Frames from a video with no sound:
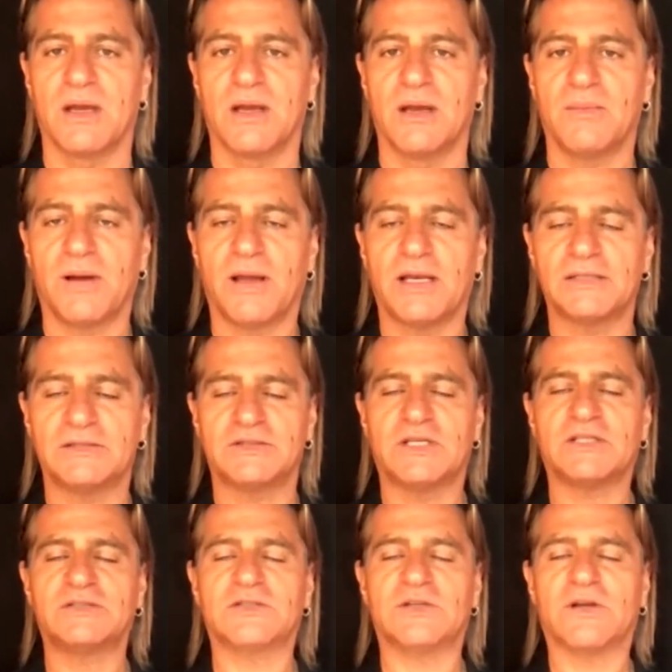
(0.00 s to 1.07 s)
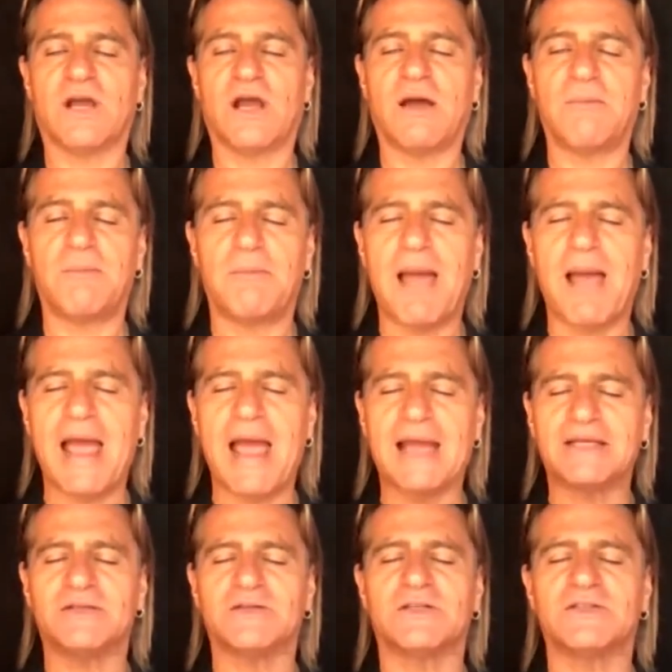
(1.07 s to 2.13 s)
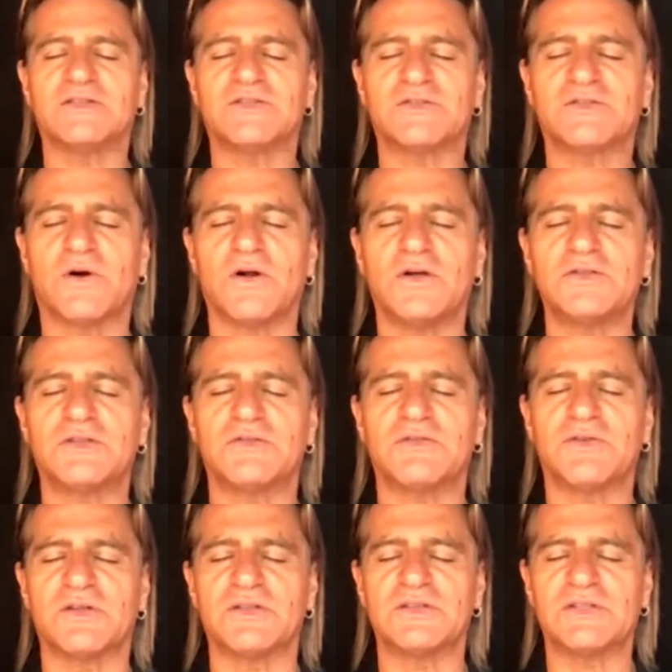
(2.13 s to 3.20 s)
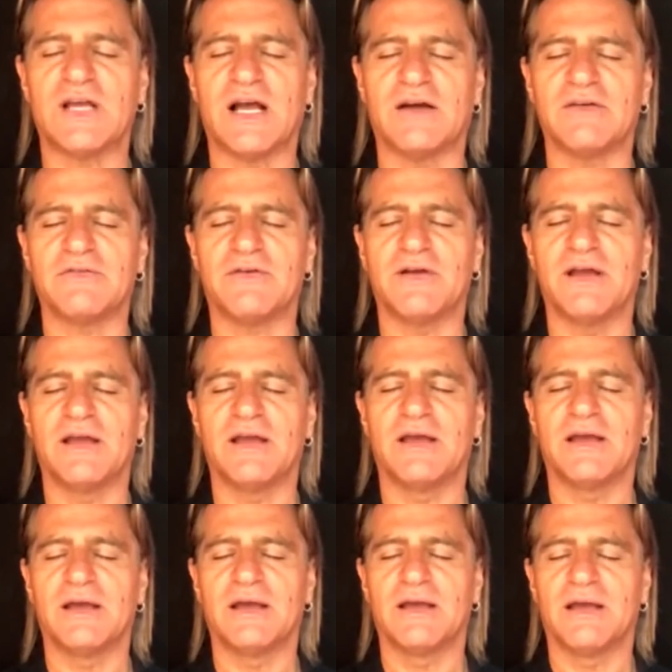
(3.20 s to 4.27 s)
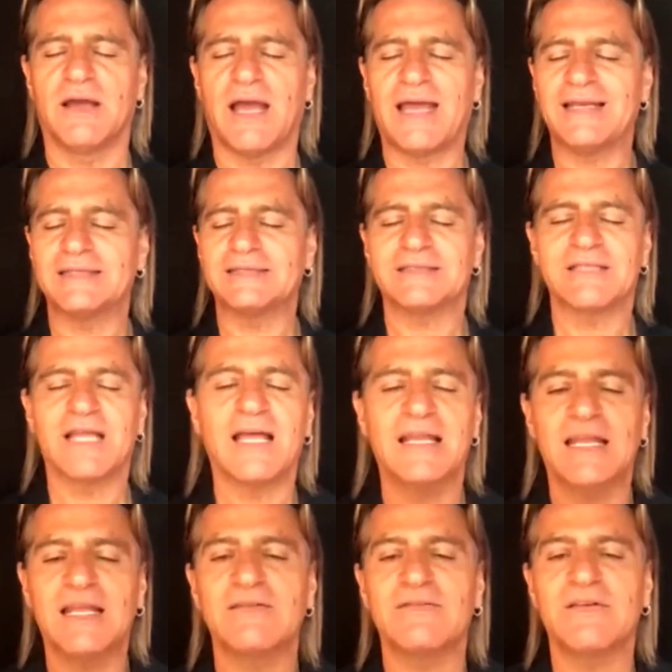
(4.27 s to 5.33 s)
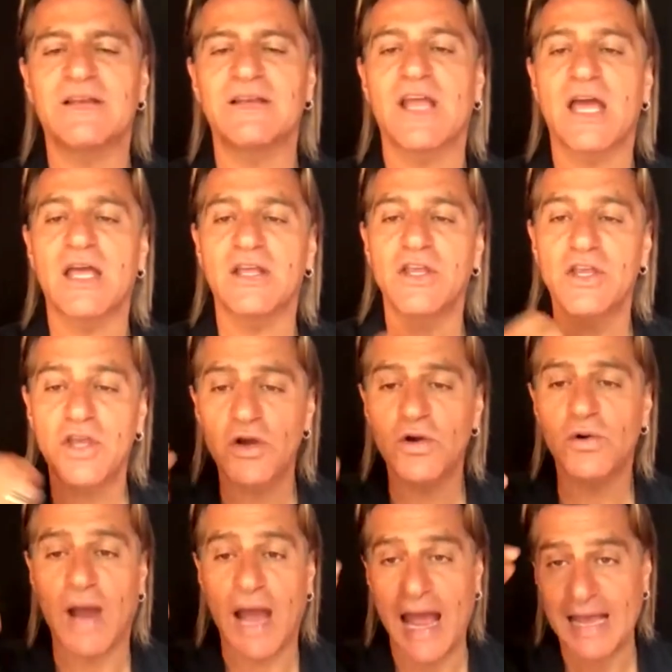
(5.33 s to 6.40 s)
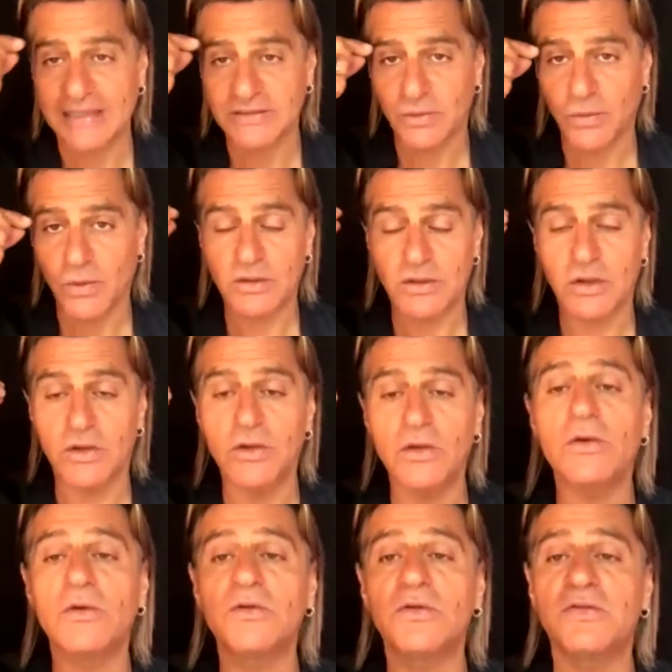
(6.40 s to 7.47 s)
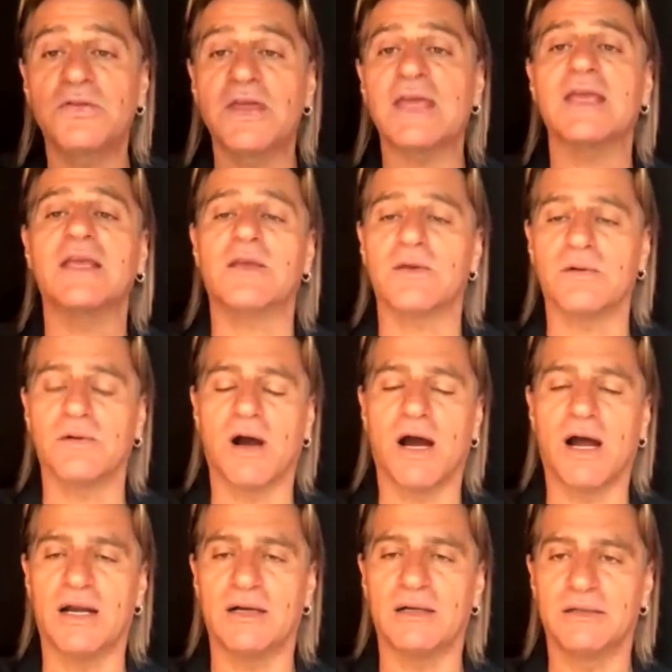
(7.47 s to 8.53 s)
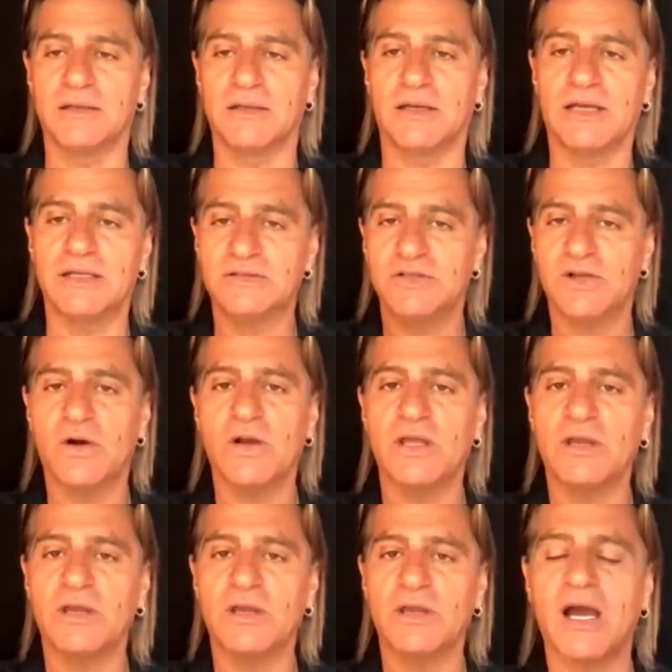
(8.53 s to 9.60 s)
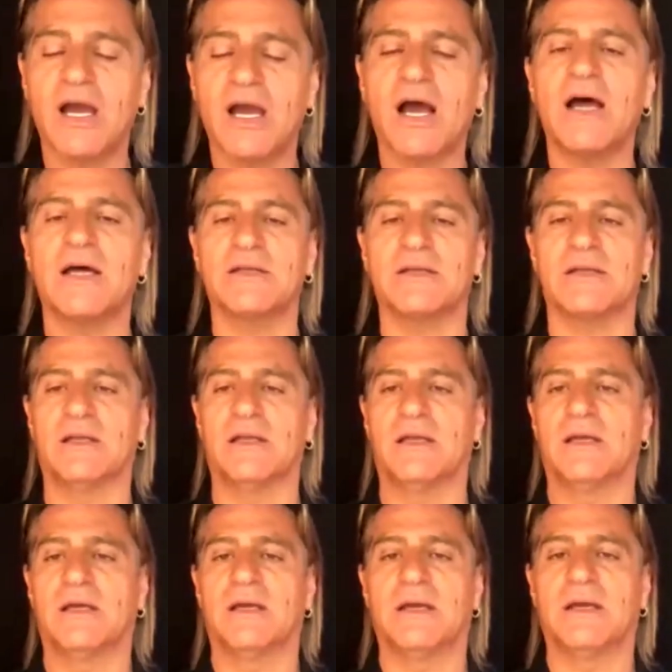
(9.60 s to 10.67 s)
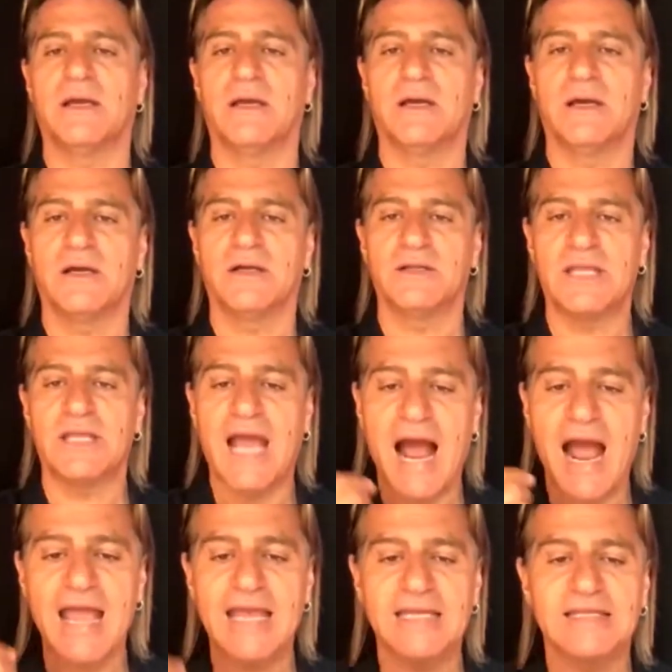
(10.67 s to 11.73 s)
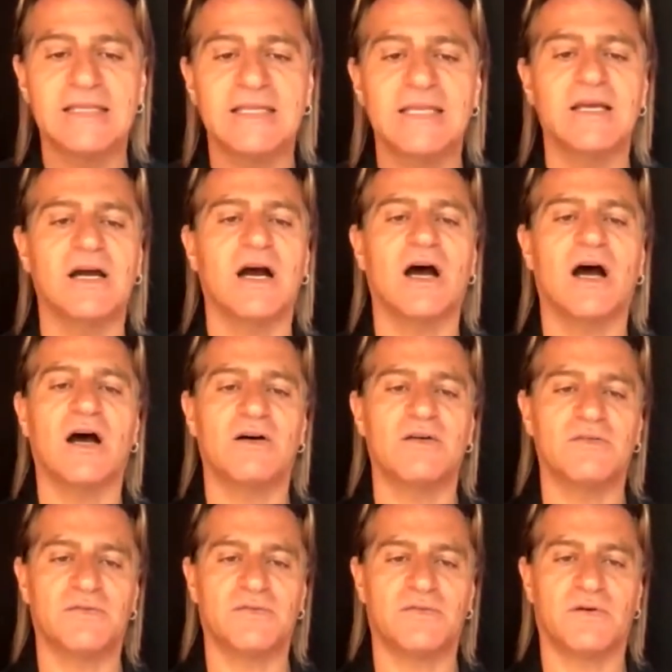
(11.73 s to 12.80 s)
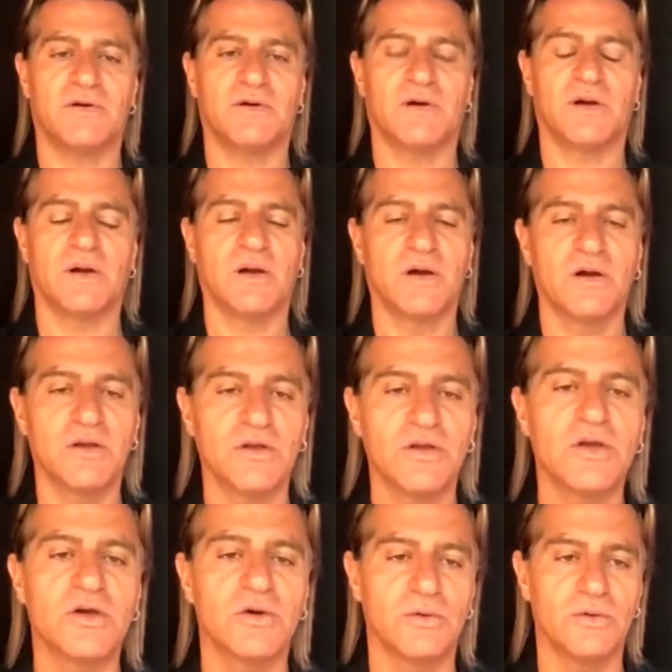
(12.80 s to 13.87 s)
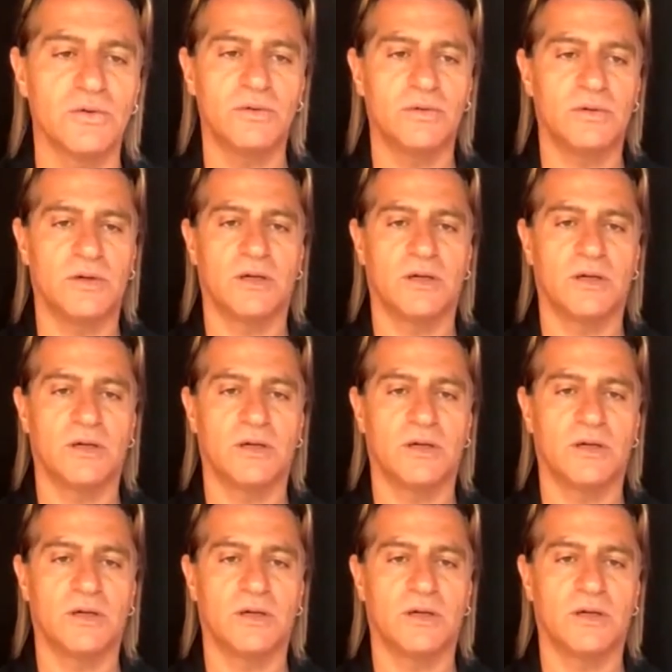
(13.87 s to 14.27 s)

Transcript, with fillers: But it's just you come back to the source of yourself. And it's not even you as what you think you are, it's going beyond the idea of you